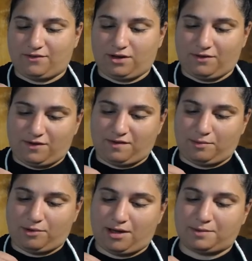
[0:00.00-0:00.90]
If you're ever having
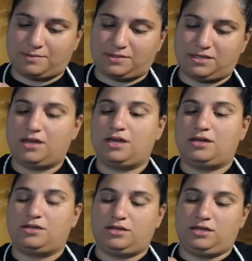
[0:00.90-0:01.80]
problems
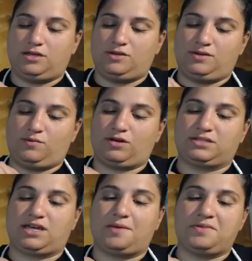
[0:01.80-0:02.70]
where
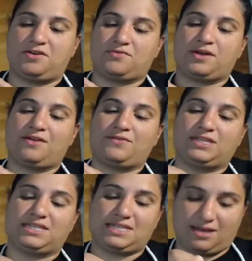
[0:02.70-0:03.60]
it's coming unraveled
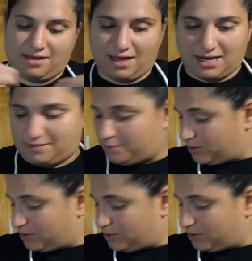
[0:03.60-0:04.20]
at the top and